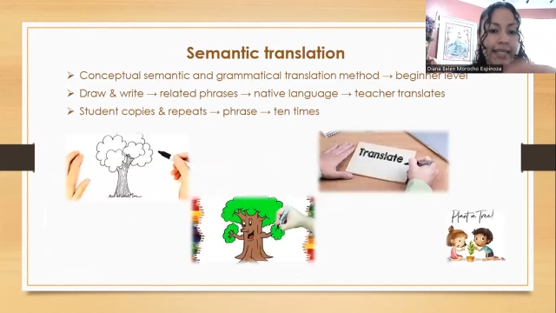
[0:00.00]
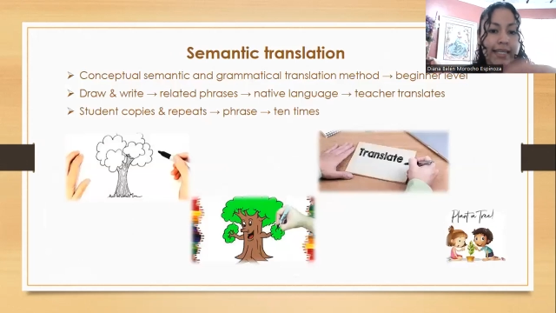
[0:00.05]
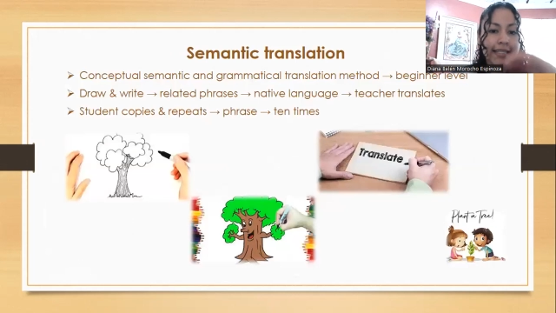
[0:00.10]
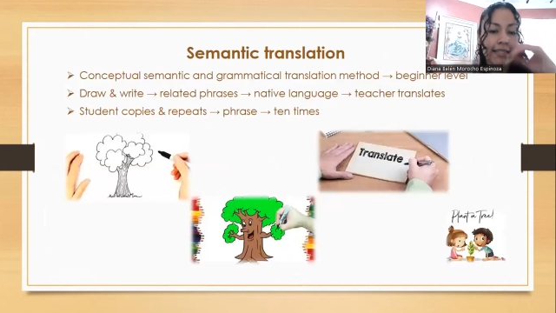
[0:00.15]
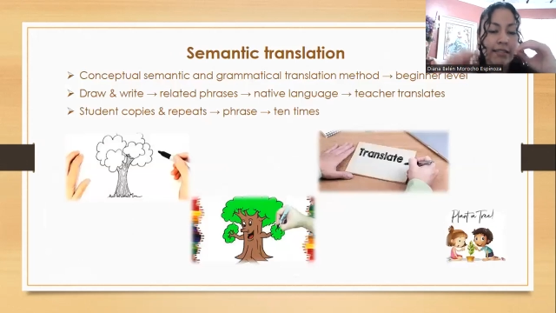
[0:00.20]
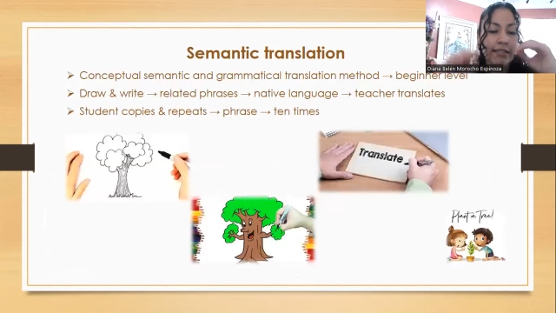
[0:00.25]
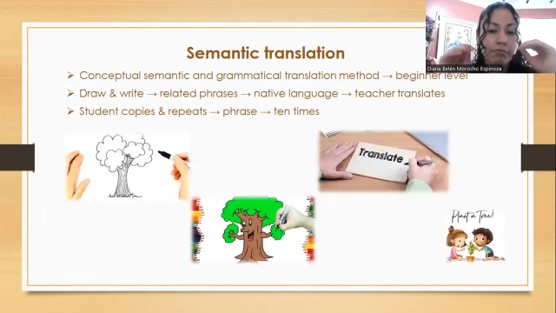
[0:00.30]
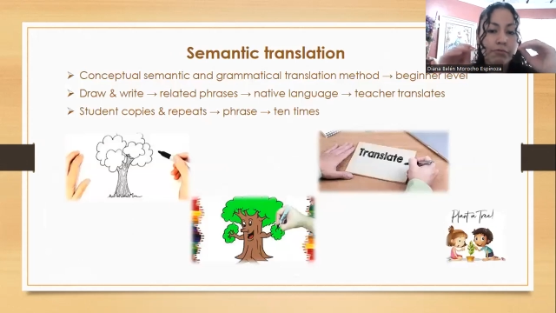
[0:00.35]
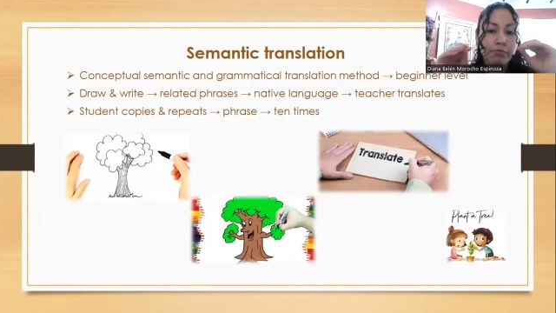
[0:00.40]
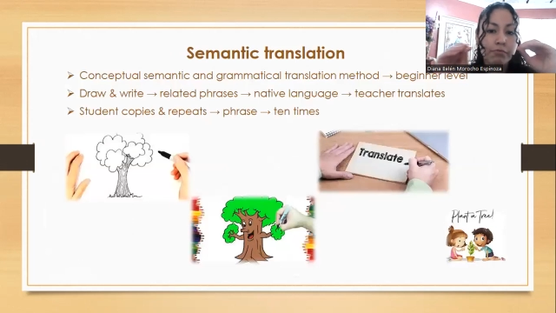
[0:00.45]
is
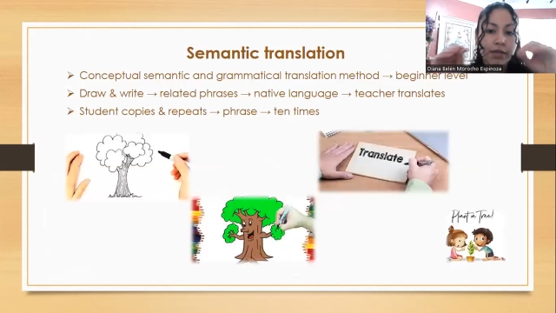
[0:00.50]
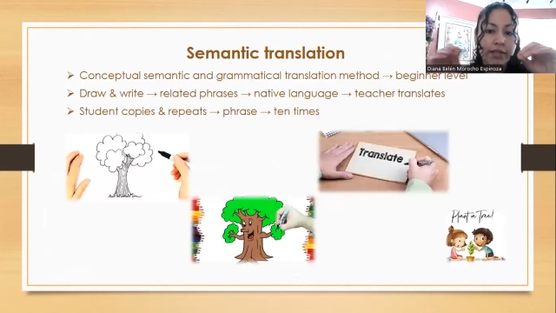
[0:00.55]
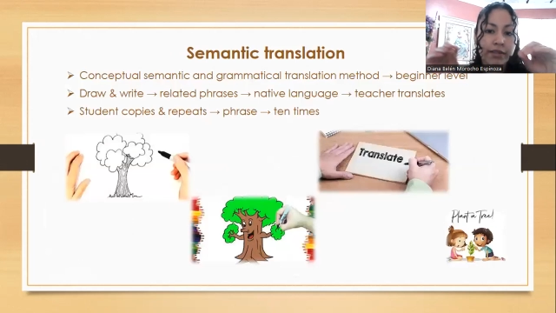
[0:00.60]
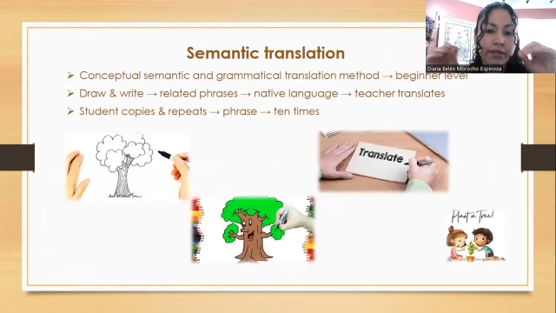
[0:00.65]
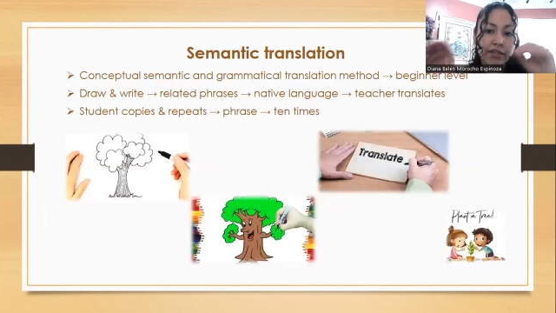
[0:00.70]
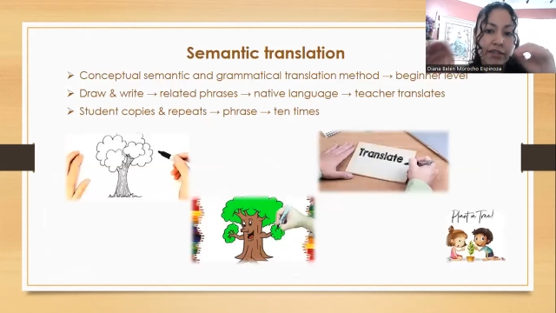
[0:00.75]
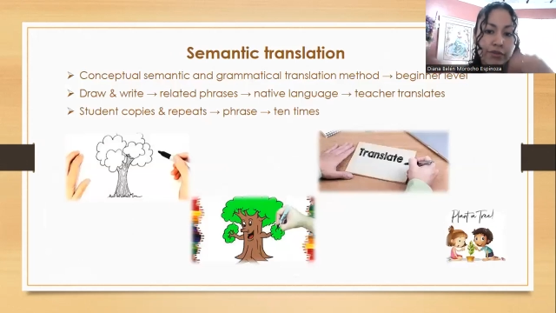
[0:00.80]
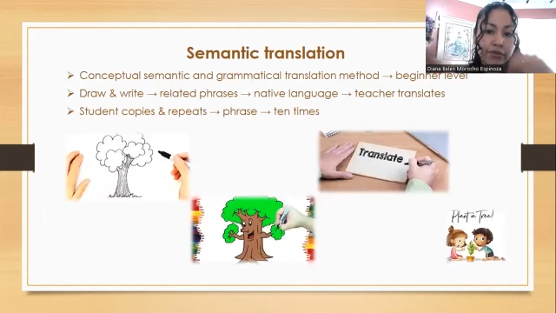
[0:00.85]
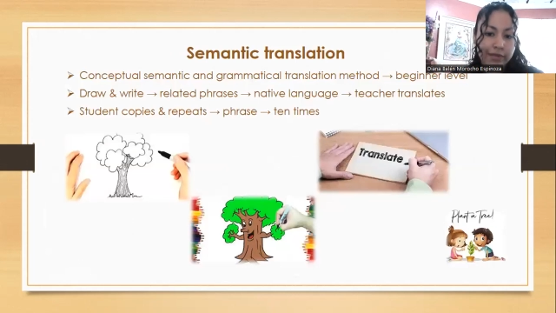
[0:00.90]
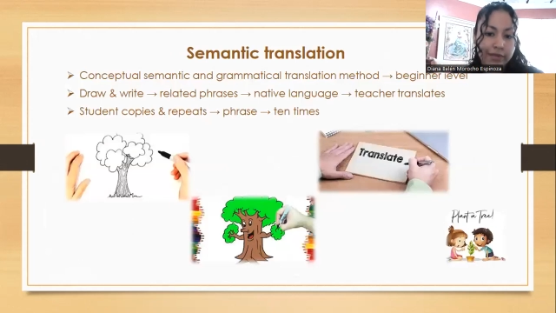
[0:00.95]
the
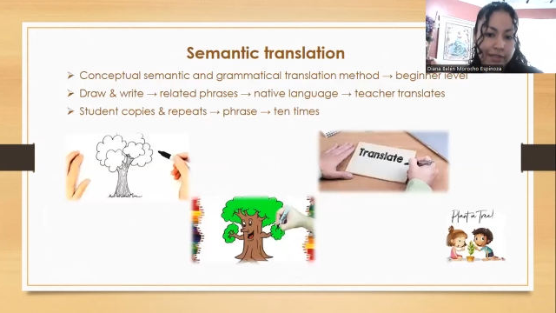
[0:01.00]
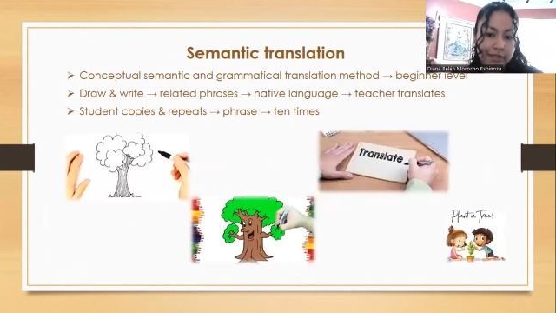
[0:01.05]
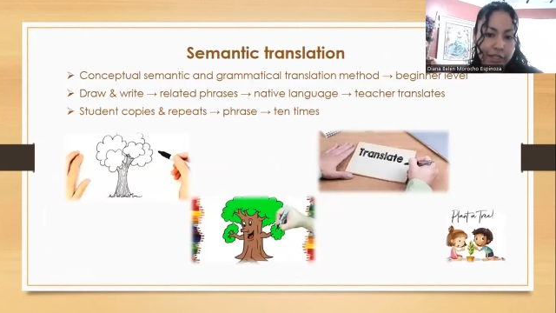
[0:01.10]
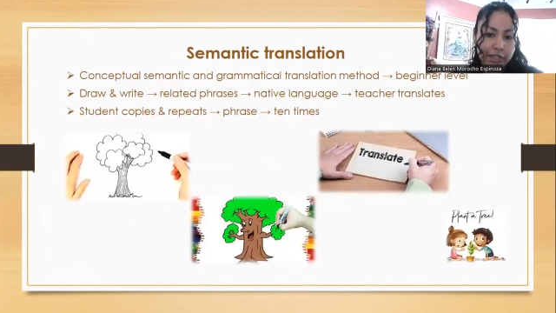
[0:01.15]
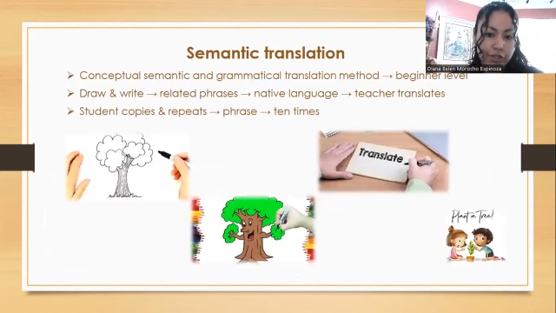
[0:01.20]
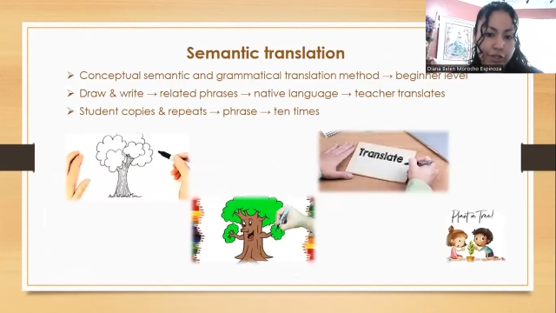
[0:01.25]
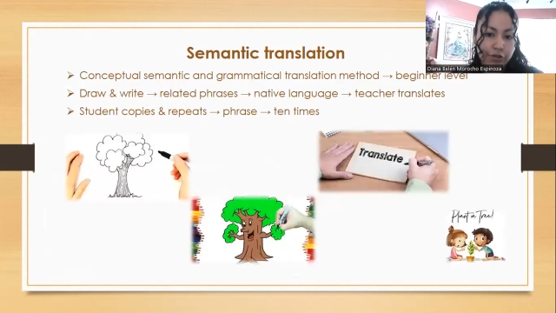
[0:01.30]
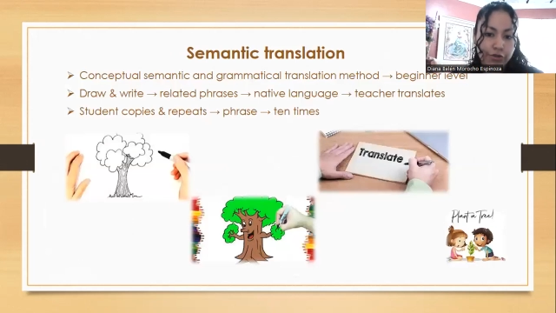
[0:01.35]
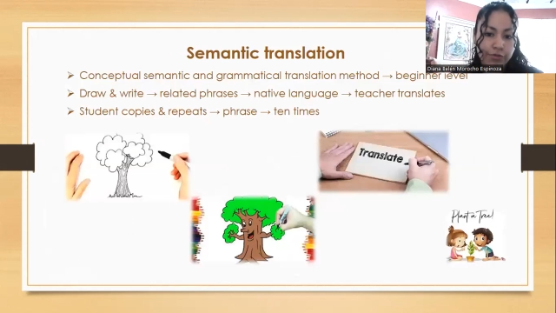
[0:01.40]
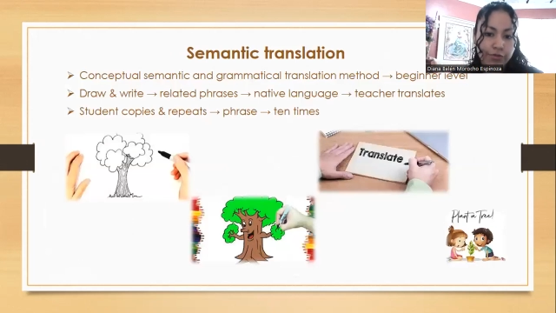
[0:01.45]
semantic
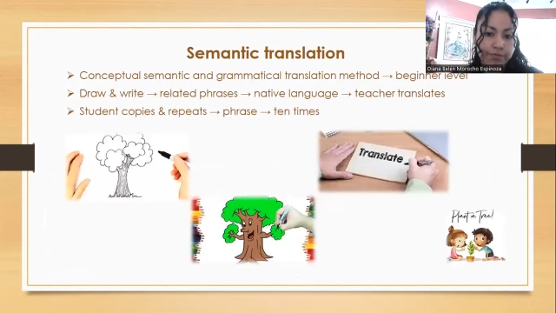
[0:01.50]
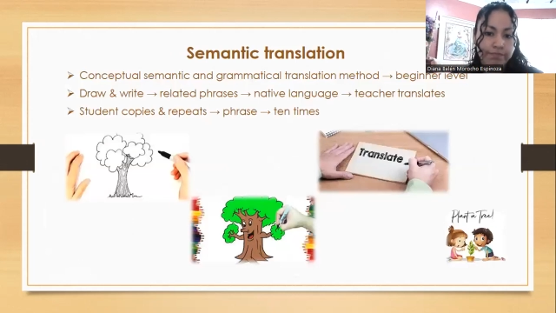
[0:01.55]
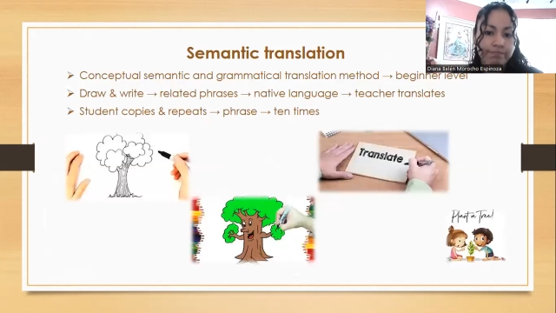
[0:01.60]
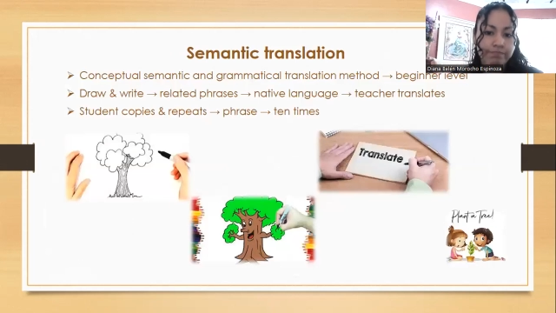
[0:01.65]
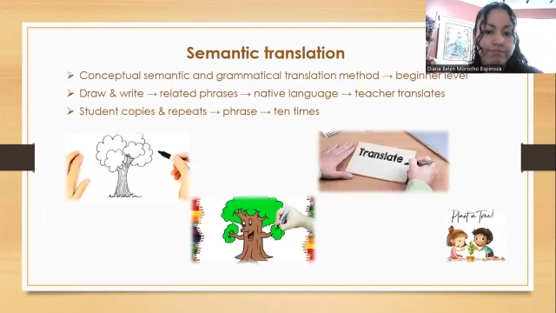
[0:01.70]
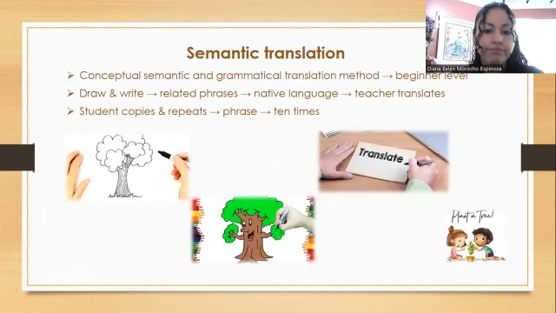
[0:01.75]
translation.